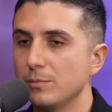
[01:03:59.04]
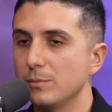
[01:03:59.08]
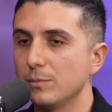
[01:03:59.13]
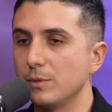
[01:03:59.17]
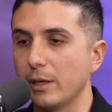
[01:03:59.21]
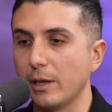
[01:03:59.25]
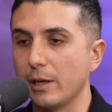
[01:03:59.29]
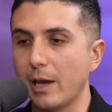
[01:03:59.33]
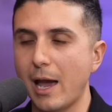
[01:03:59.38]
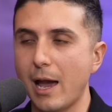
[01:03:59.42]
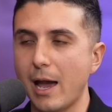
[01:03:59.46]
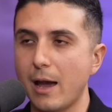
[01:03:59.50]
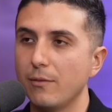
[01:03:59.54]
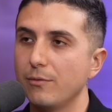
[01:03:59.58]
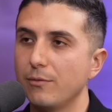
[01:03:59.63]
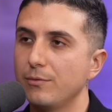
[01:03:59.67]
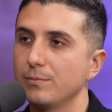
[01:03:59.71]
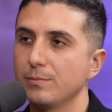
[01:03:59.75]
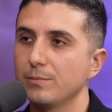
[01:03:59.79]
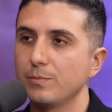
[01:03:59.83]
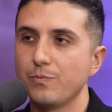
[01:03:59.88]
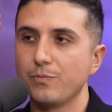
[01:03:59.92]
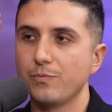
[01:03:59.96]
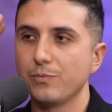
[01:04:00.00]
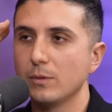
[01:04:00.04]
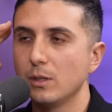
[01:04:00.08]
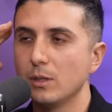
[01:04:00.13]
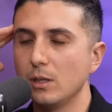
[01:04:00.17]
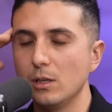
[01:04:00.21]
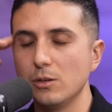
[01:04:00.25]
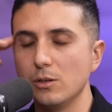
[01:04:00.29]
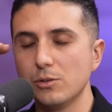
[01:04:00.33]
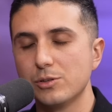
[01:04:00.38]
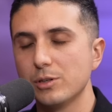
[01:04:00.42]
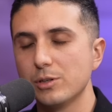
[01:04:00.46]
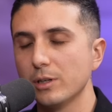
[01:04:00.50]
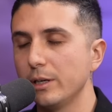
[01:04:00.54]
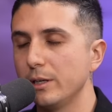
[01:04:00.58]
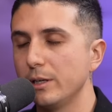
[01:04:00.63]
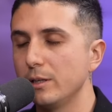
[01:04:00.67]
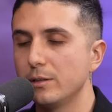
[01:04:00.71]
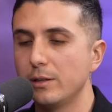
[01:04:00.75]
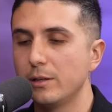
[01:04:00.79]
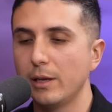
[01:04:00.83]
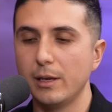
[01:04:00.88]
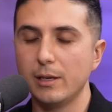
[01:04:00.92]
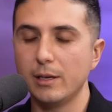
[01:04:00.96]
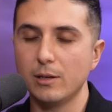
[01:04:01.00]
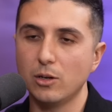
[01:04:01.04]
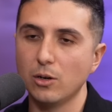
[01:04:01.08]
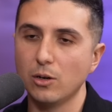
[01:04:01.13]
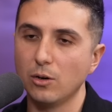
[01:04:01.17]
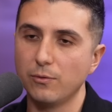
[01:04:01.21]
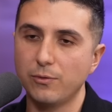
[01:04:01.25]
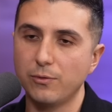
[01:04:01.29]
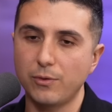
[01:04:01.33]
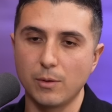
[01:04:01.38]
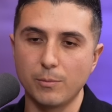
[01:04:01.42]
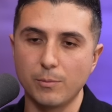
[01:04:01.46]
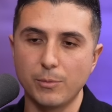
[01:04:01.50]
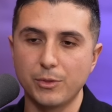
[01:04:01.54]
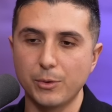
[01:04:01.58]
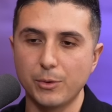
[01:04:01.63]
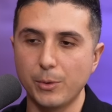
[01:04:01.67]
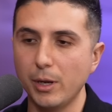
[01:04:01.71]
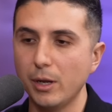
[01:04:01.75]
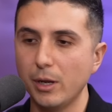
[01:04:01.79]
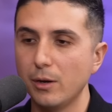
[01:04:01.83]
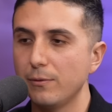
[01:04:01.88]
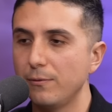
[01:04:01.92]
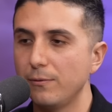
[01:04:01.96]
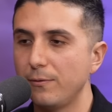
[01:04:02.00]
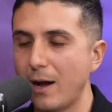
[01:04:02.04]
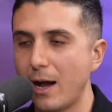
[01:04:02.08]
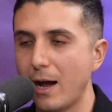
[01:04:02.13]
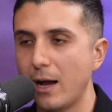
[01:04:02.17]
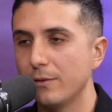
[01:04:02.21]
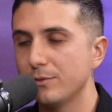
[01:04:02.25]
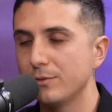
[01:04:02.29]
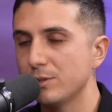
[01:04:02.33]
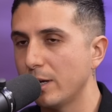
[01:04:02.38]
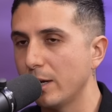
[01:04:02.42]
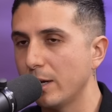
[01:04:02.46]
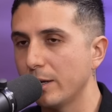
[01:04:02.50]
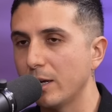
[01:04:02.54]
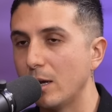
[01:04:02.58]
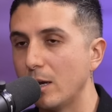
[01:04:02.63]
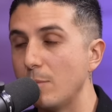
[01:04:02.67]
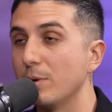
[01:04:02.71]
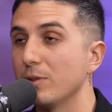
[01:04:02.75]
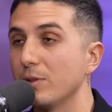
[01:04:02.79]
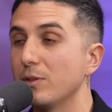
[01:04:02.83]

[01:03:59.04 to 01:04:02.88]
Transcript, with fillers: What's the fee usually? Usually they go from 3 to 5, 10K.